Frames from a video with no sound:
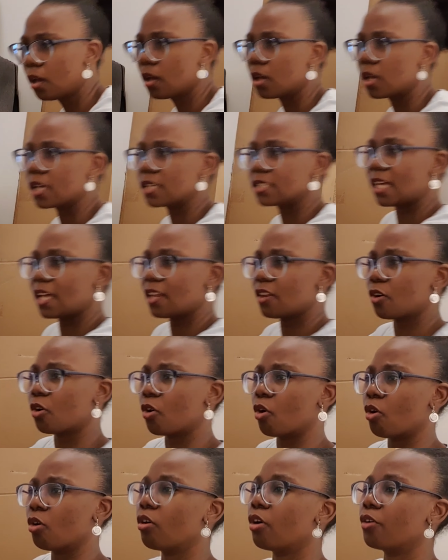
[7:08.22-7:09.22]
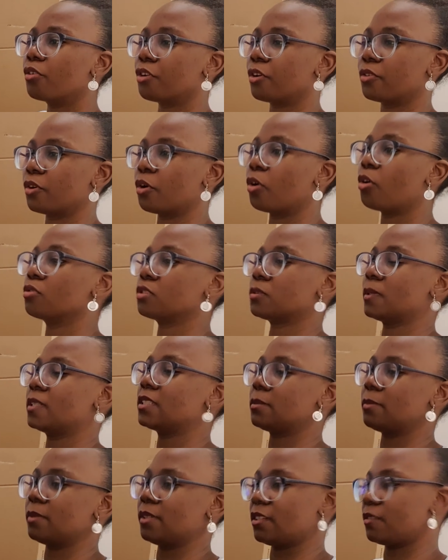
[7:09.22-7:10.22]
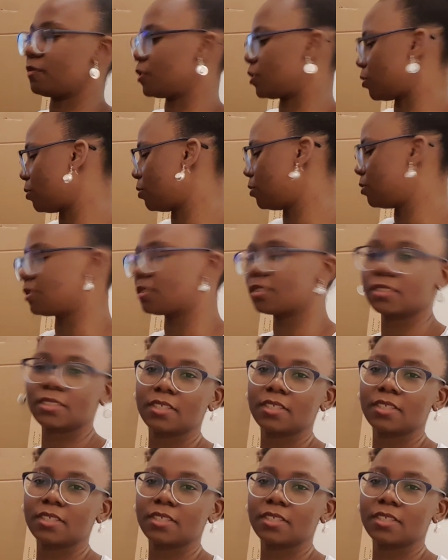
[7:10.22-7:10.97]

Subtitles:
Is that a hole? Oh no, the hole's meant to be there for screws.